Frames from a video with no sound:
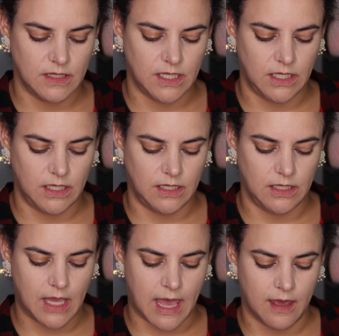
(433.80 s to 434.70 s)

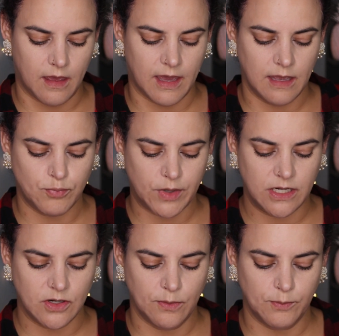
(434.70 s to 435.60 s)
the uh, Eye
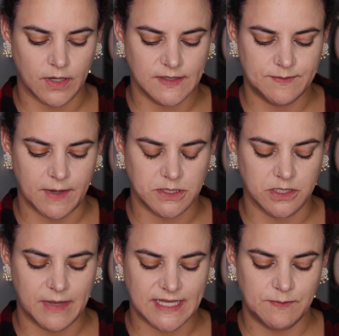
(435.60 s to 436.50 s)
Brightener Broad
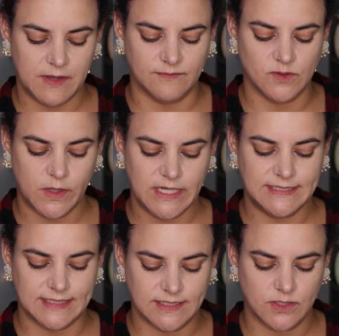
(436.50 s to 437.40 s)
Spectrum SPF 20
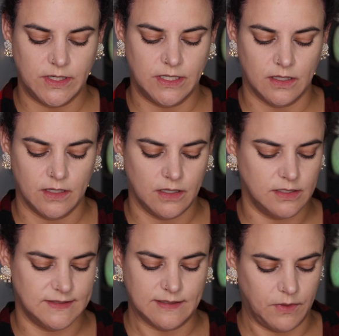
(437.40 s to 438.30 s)
Sunscreen
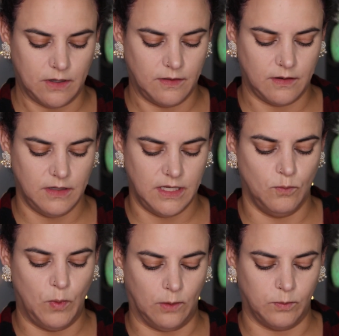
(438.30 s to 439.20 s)
something or other
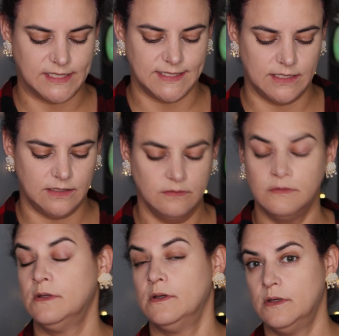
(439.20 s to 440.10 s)
in Well Rested.
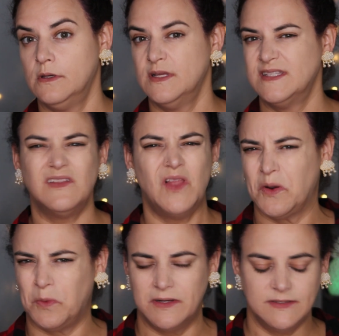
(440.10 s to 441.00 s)
It's a
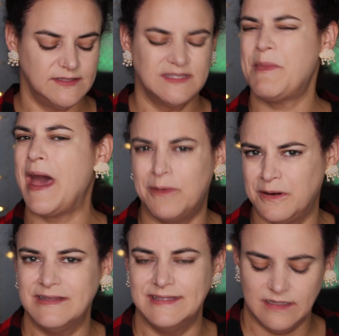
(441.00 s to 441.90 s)
lot of words. It's a
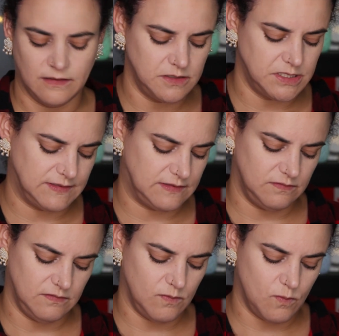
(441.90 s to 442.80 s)
powder concealer.
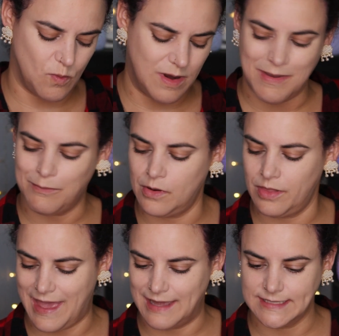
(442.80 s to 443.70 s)
Just remember
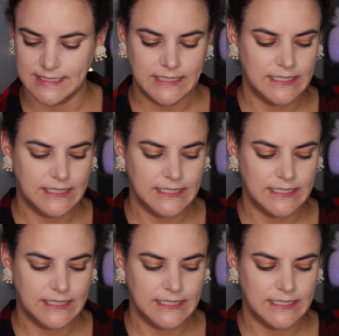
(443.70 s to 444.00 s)
that.